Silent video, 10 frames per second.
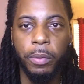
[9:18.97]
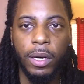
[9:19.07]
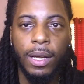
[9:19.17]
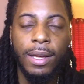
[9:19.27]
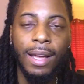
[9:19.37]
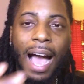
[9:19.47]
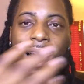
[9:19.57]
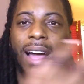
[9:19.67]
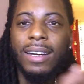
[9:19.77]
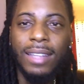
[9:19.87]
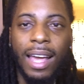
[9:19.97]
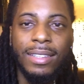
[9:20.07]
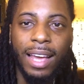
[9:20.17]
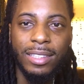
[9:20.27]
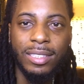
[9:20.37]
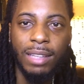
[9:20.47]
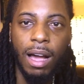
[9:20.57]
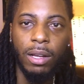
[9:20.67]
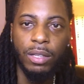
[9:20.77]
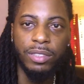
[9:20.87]
but I kind of like that
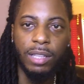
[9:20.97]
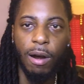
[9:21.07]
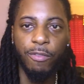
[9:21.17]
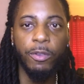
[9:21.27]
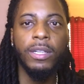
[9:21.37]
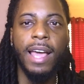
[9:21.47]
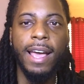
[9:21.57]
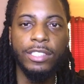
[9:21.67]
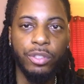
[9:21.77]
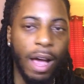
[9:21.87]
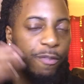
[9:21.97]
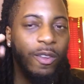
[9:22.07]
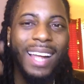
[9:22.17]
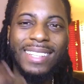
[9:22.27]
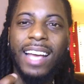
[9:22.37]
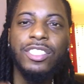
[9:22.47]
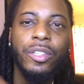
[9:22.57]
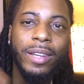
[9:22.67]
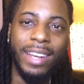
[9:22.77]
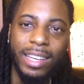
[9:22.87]
style of Styrofoam and Ashtray. I feel like that's
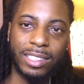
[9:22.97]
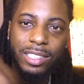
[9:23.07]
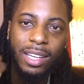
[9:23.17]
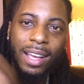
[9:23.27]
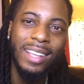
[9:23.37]
your niche.